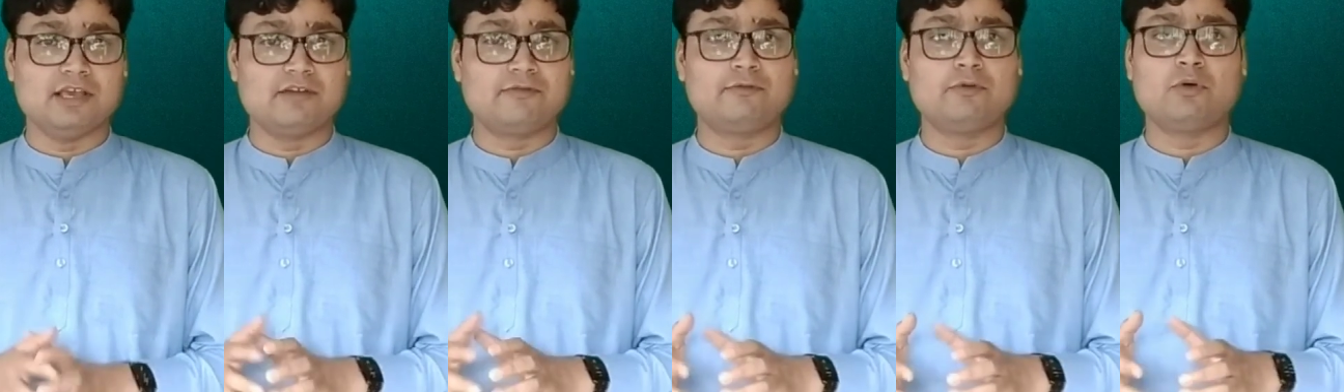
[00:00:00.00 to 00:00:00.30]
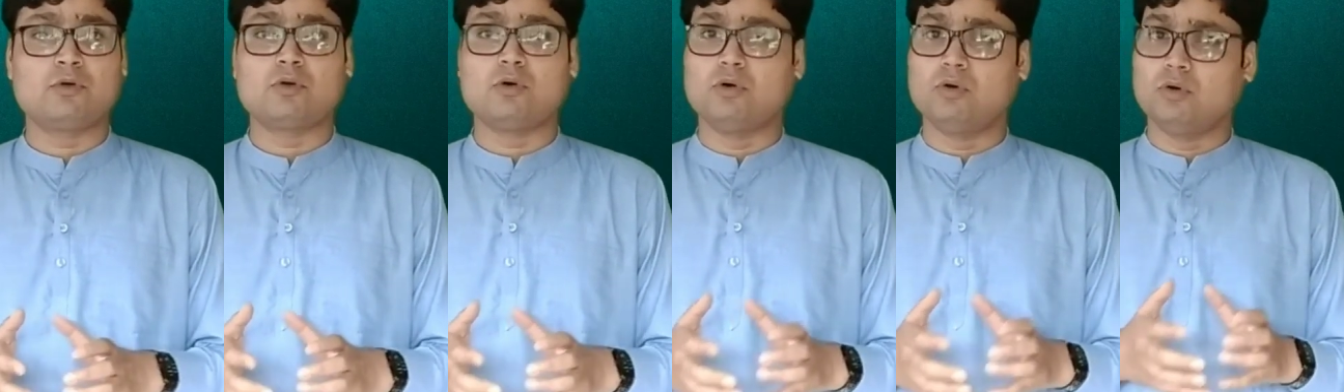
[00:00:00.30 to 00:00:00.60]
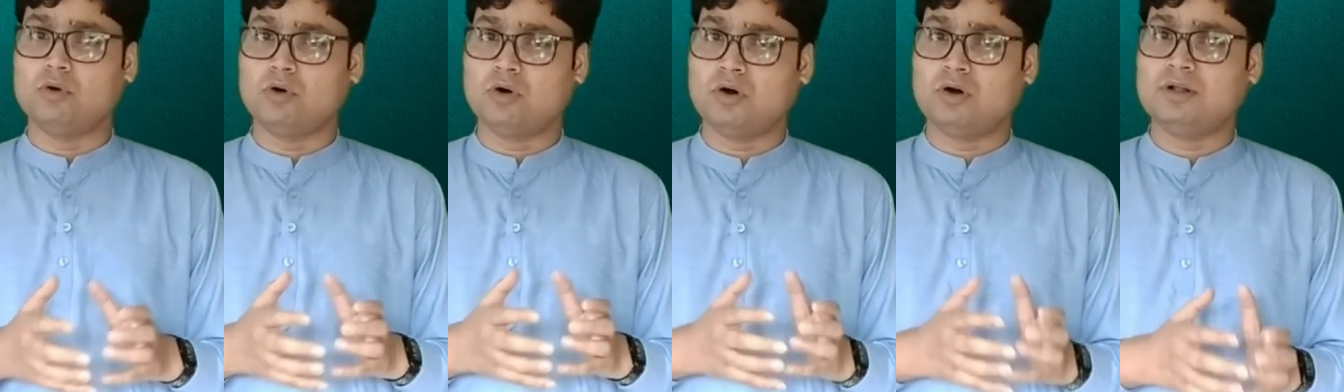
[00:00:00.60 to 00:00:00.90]
Therefore,
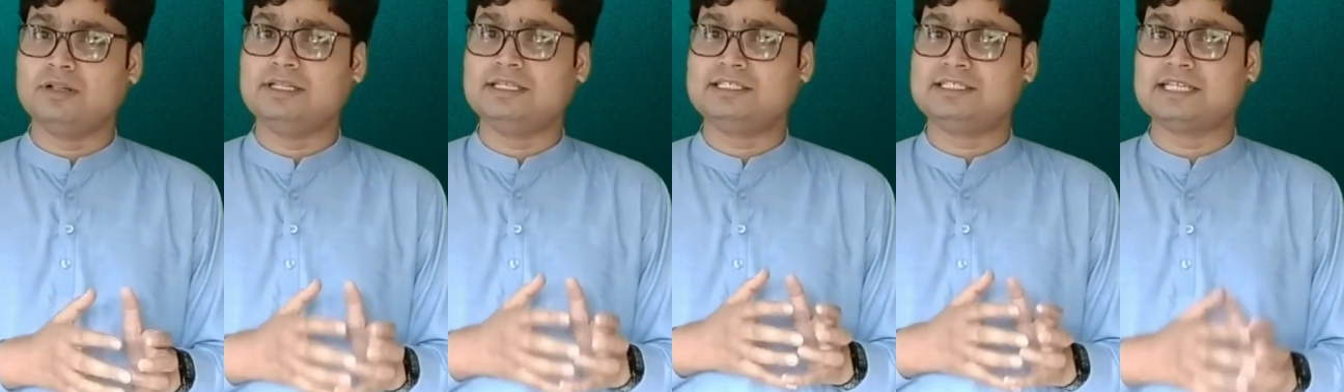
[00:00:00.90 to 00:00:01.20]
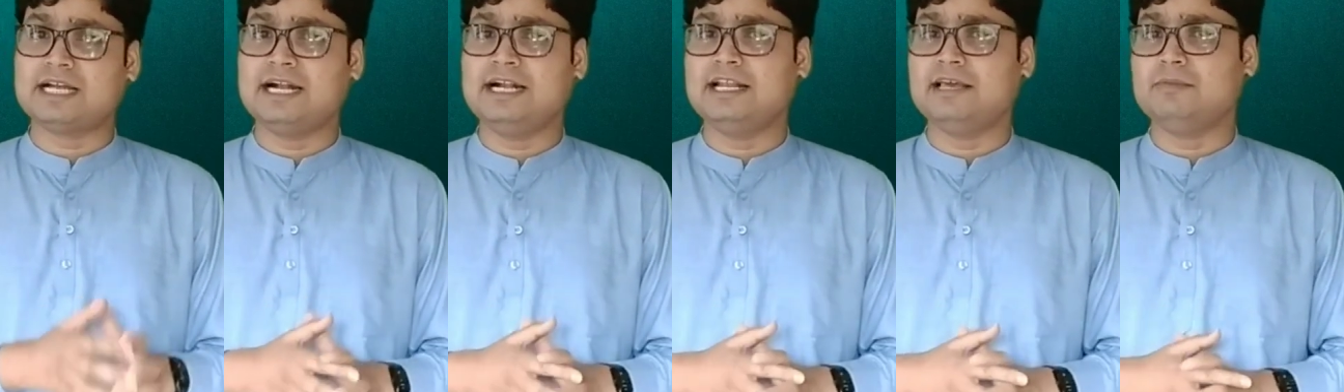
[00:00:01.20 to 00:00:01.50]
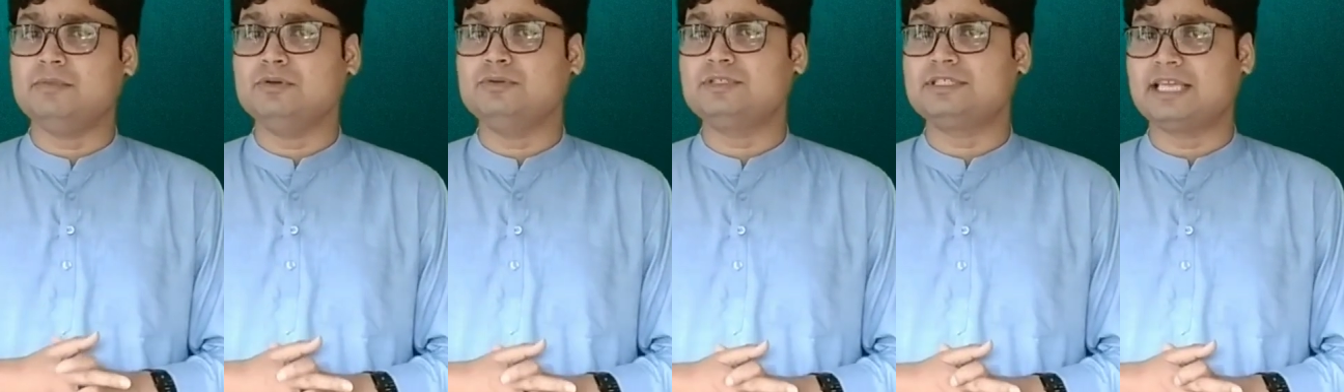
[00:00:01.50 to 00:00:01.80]
all the
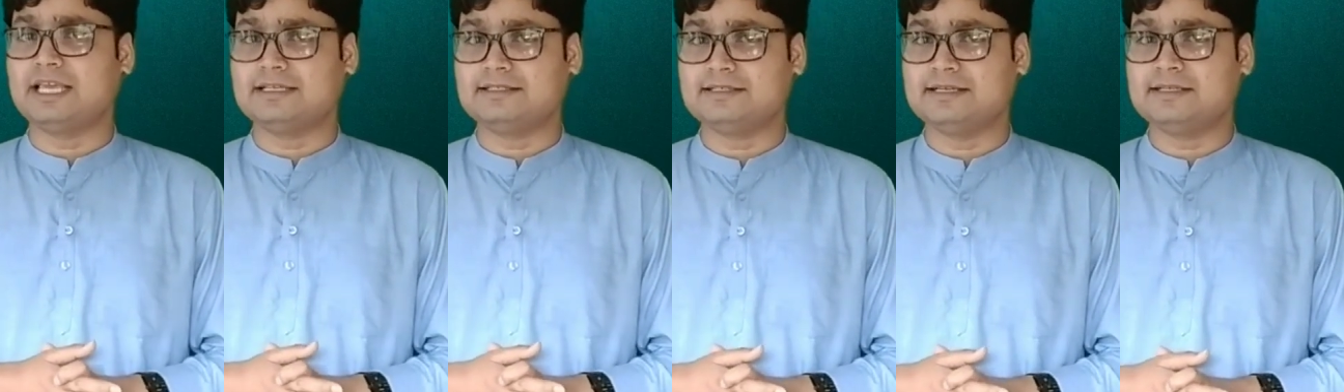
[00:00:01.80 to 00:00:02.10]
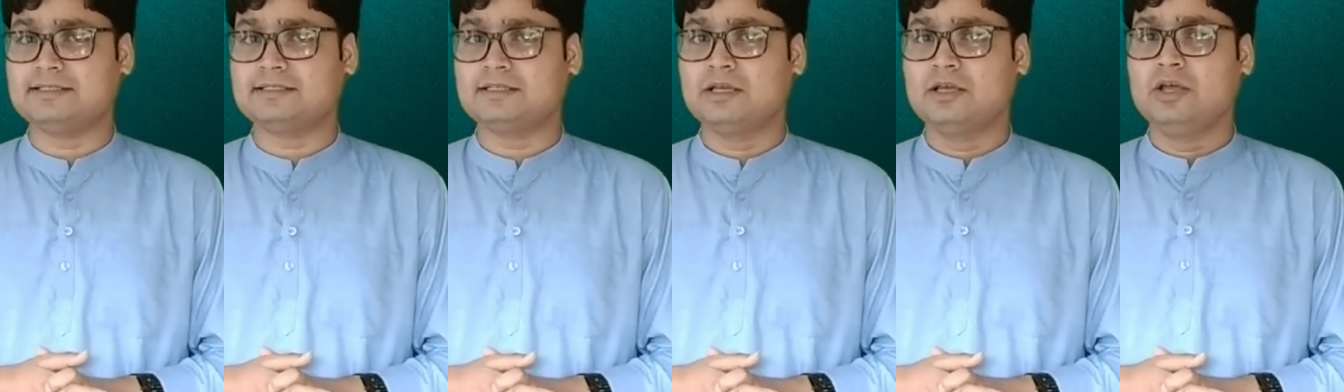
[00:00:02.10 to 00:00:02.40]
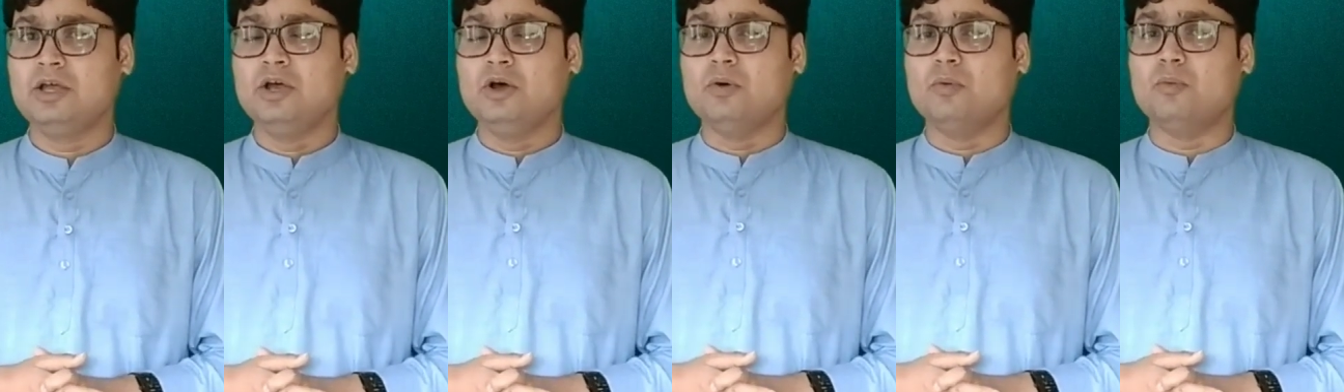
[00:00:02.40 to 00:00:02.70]
child abuse cases